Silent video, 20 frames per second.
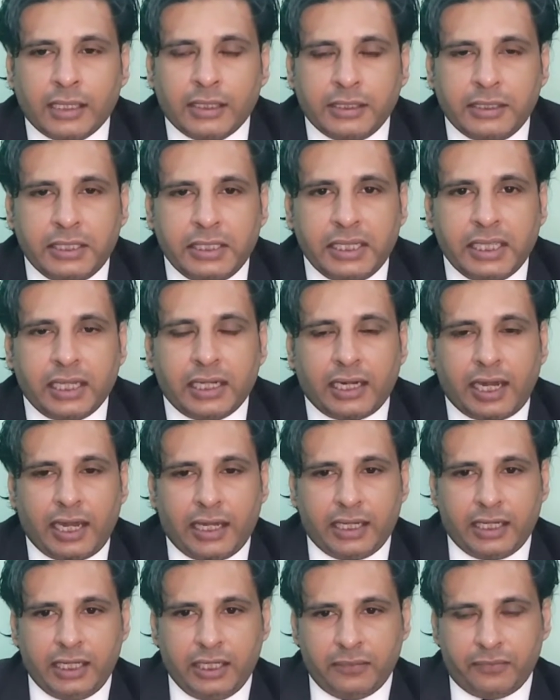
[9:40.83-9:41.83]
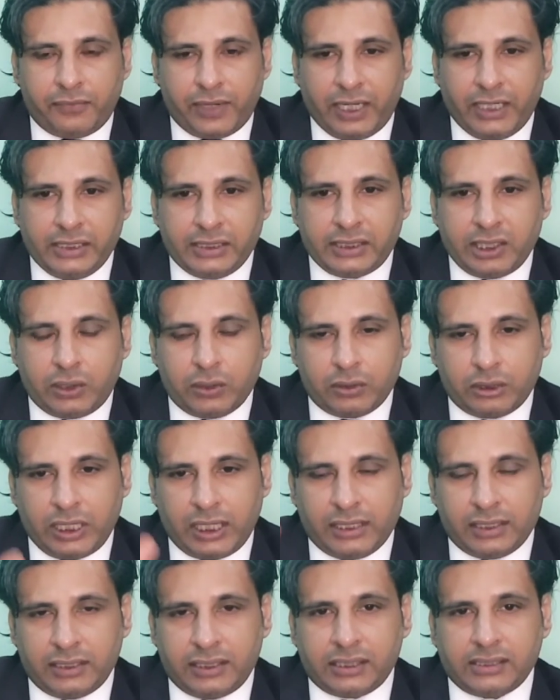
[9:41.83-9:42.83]
deer and he finds out
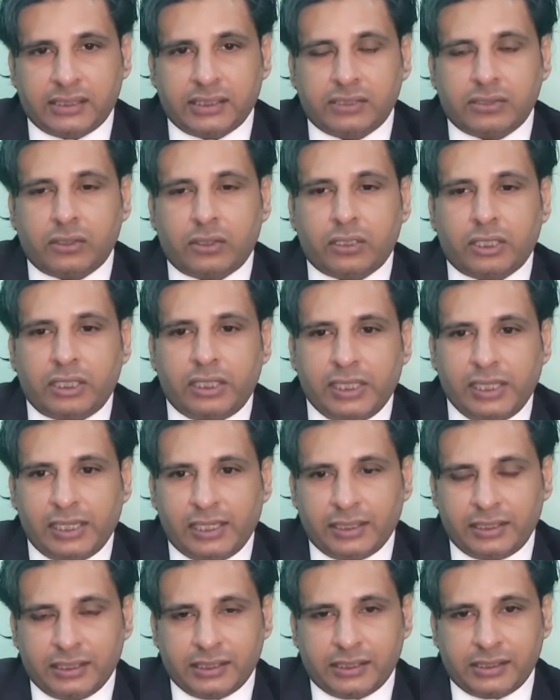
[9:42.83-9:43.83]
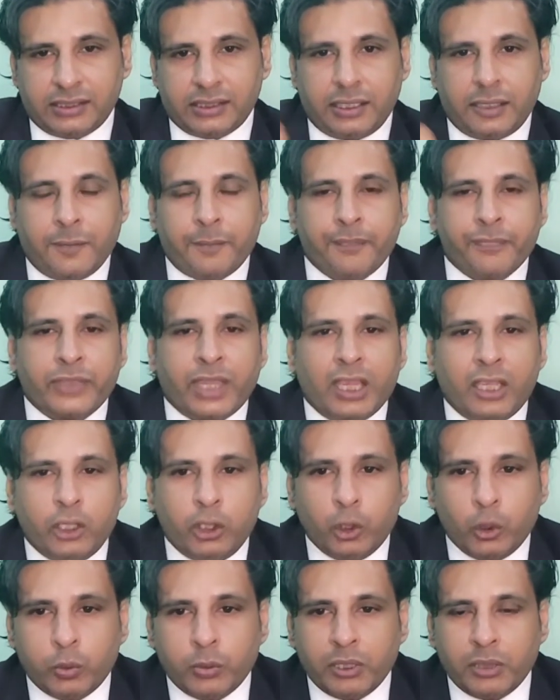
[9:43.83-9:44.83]
that this is not a deer, this is a
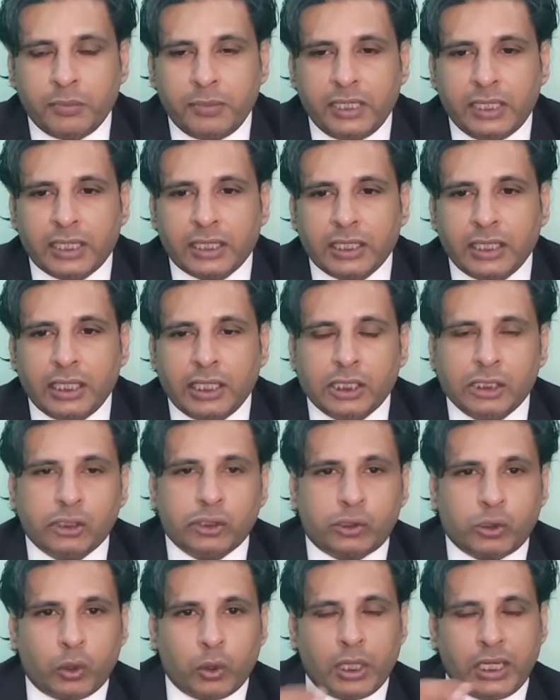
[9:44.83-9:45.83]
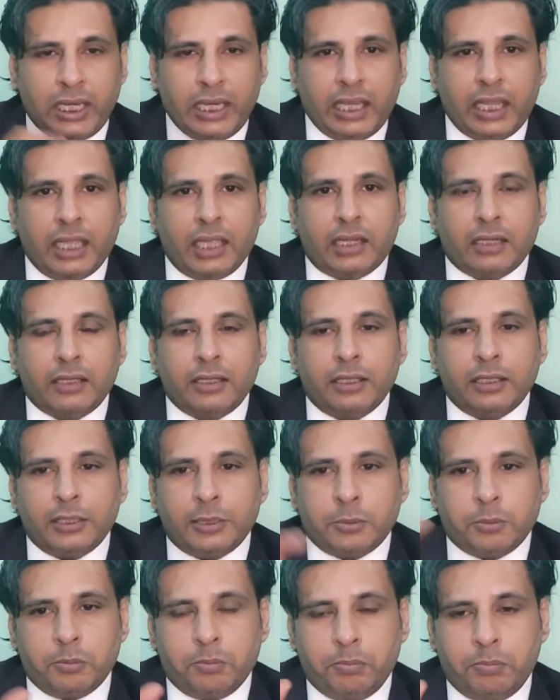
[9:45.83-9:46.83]
human being, so here
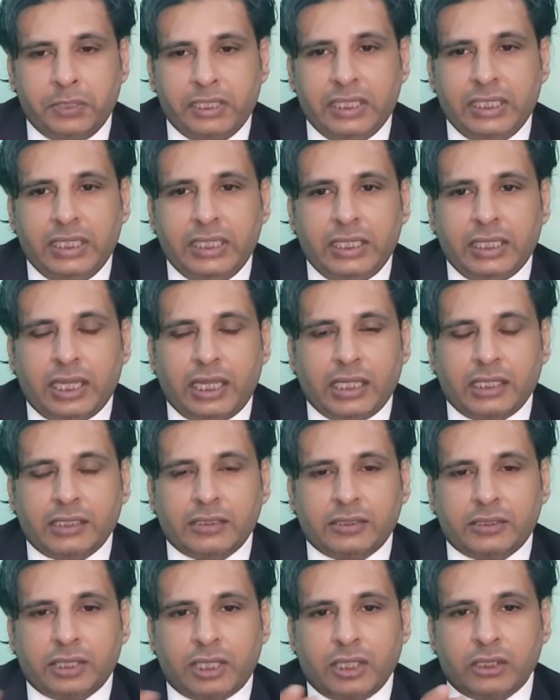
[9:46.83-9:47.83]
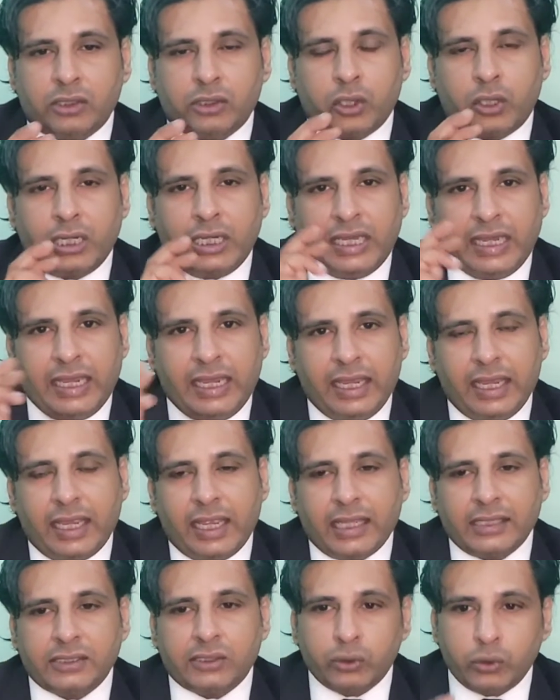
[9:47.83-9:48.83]
A
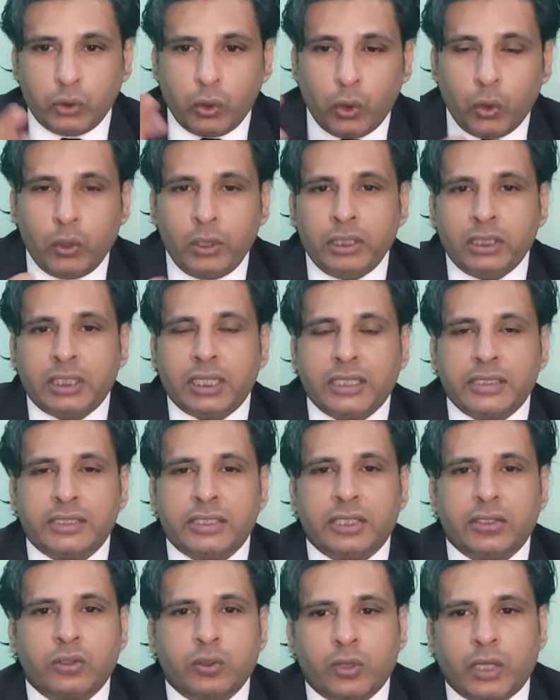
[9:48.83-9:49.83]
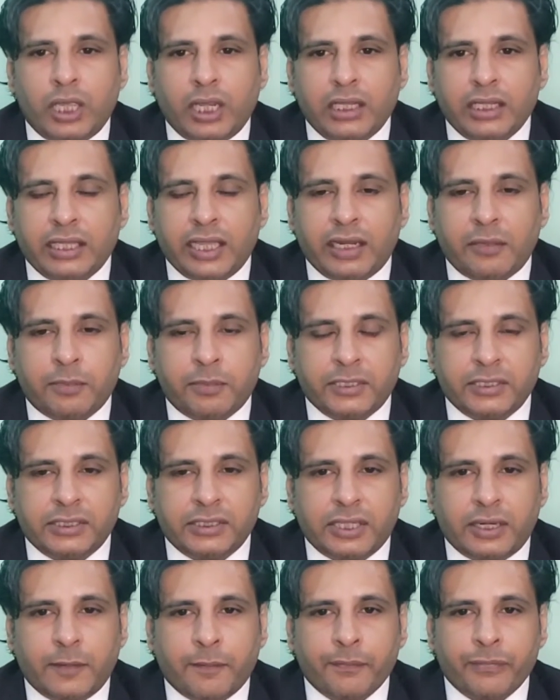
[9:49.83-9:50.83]
has no intention to kill that
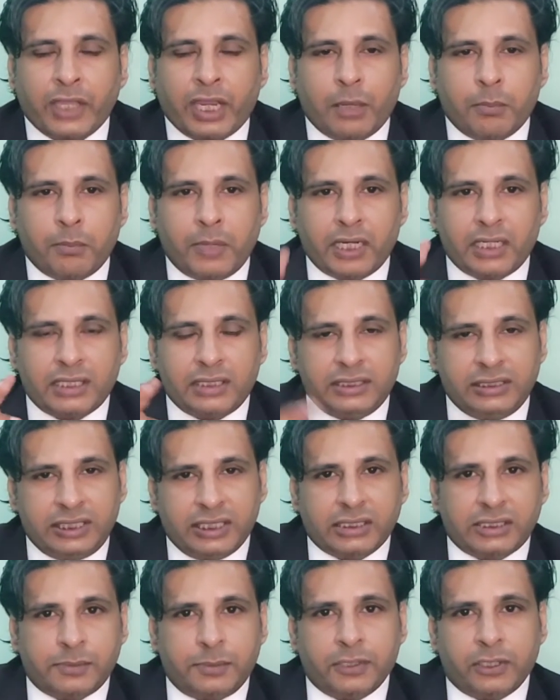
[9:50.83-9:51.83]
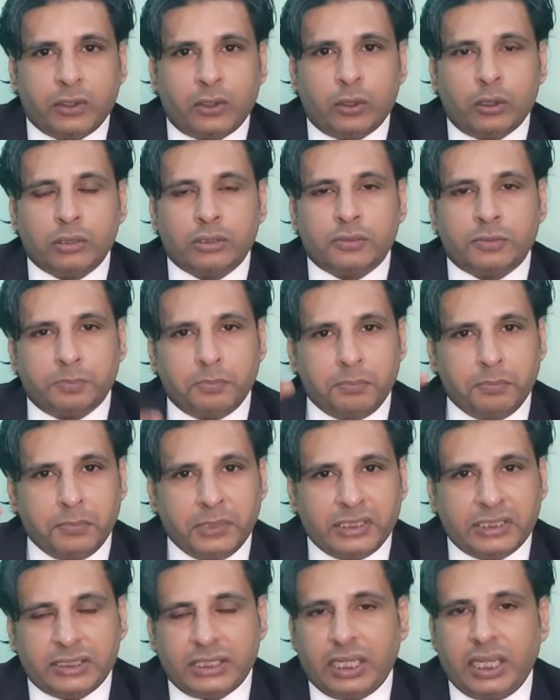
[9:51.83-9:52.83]
person, but just because
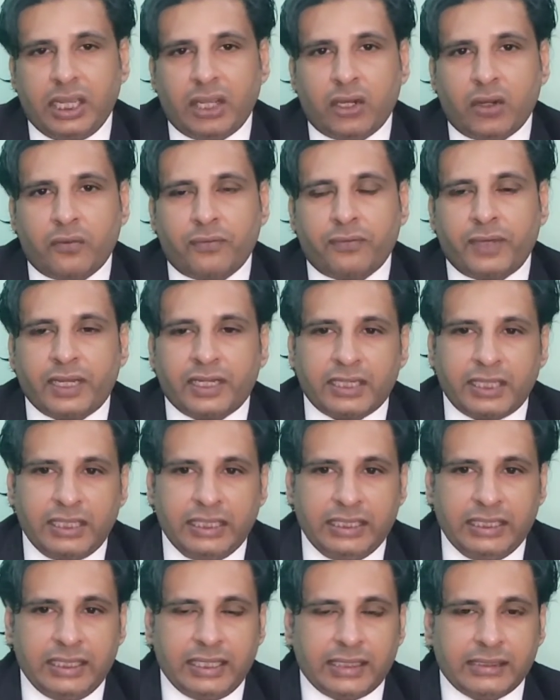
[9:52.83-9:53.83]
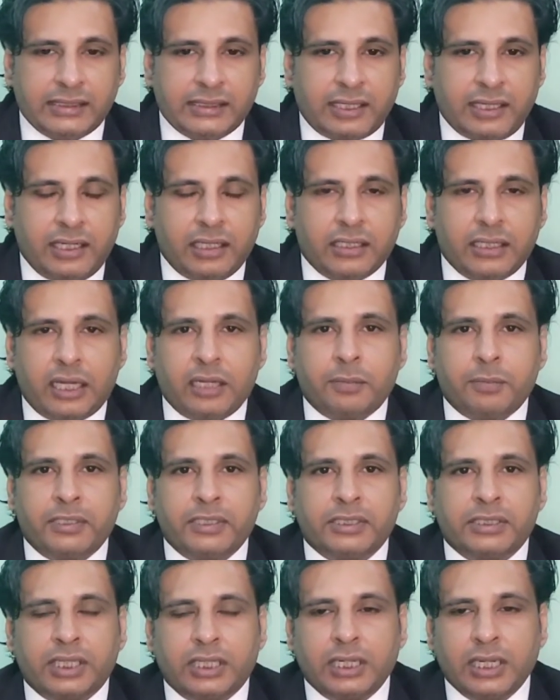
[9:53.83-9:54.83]
mistake of fact he has killed that
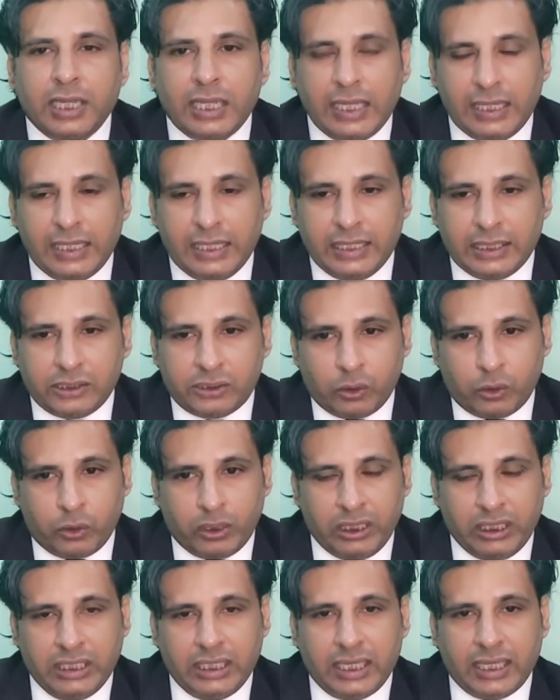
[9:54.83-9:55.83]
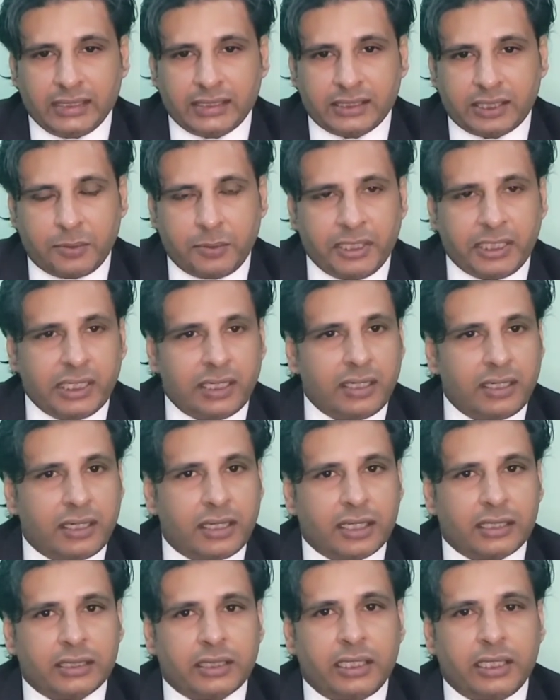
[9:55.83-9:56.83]
person, so he has committed
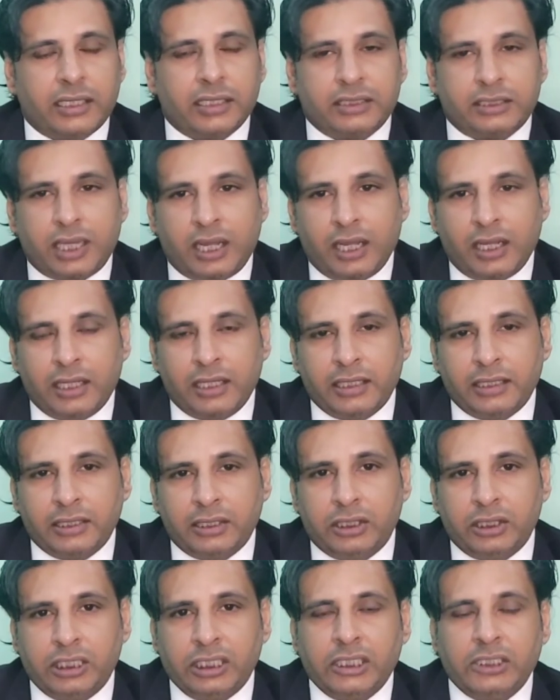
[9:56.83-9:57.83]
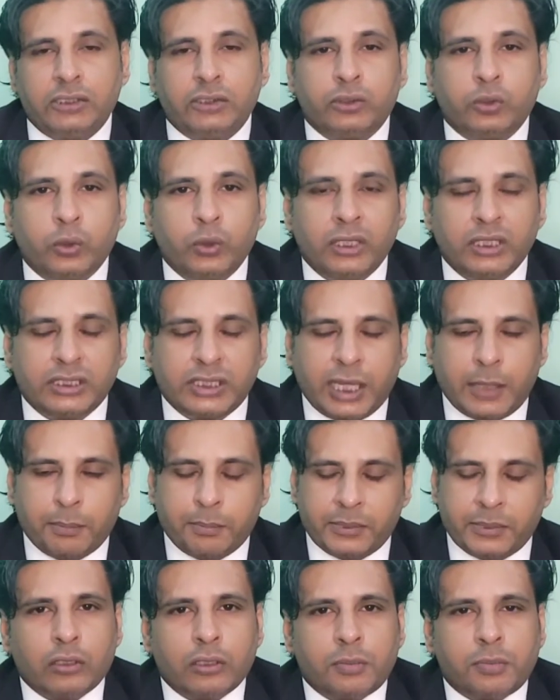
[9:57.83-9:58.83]
Qatl khata in these two
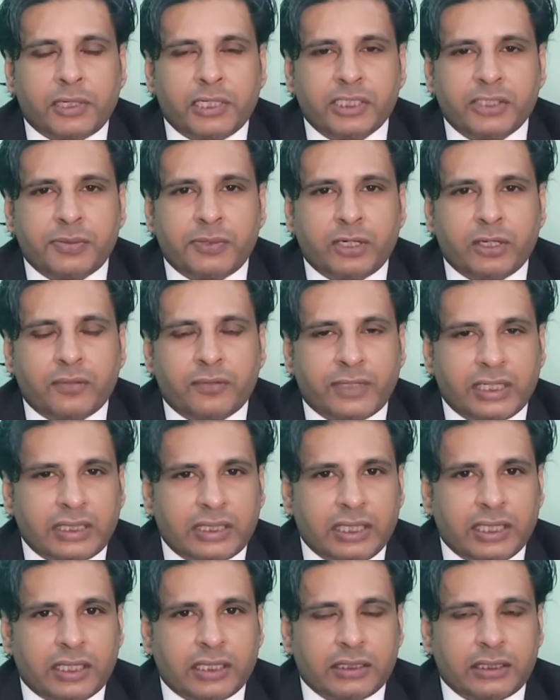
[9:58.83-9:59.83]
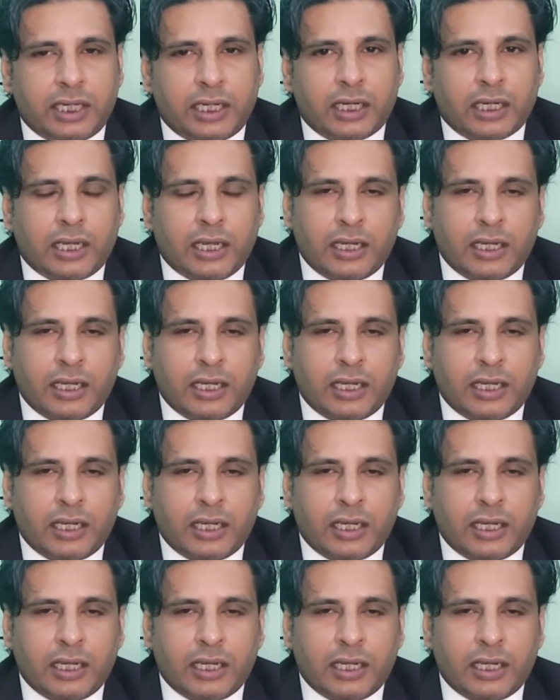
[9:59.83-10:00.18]
examples. The punishment of Qatl khata,